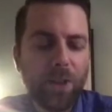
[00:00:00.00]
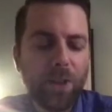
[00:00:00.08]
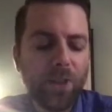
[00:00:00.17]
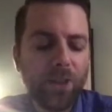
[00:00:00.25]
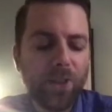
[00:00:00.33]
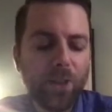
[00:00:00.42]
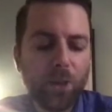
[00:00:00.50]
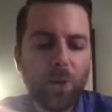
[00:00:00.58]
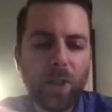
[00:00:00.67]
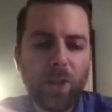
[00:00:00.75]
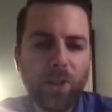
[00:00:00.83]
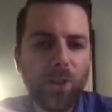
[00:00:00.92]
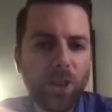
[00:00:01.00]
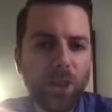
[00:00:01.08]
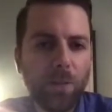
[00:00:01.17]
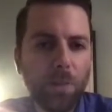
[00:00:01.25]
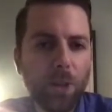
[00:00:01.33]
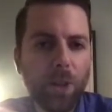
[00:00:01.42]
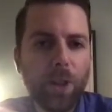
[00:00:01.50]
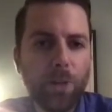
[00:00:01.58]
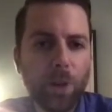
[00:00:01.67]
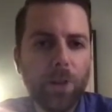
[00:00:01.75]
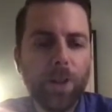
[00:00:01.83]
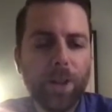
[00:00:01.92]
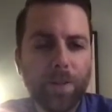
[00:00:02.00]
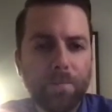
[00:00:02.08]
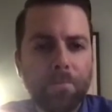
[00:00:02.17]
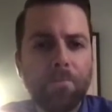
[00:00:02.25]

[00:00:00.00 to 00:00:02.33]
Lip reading: But it's great to see him playing well again.